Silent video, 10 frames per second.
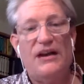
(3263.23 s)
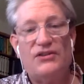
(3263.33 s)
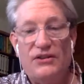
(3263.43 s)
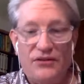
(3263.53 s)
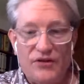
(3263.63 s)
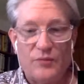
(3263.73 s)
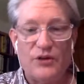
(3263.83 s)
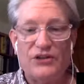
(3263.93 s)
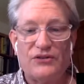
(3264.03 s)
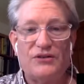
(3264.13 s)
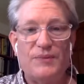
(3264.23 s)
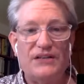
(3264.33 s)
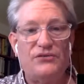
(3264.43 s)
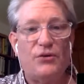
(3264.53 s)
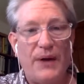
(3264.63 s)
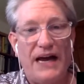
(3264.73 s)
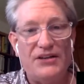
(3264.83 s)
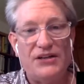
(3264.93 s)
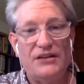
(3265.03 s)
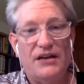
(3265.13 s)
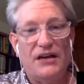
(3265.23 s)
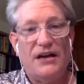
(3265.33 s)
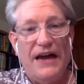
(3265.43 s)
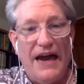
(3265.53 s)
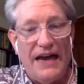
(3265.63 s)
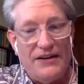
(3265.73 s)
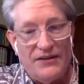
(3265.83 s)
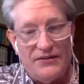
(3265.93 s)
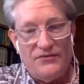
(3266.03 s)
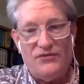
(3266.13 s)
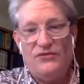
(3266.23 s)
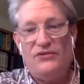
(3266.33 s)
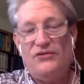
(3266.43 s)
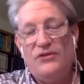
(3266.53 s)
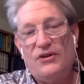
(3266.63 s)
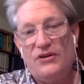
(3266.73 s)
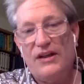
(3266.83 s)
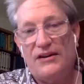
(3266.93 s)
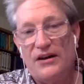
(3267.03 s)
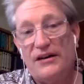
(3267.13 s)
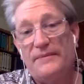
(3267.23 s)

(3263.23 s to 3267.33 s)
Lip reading: So you do some research, but it's your passion, and you can do that talk.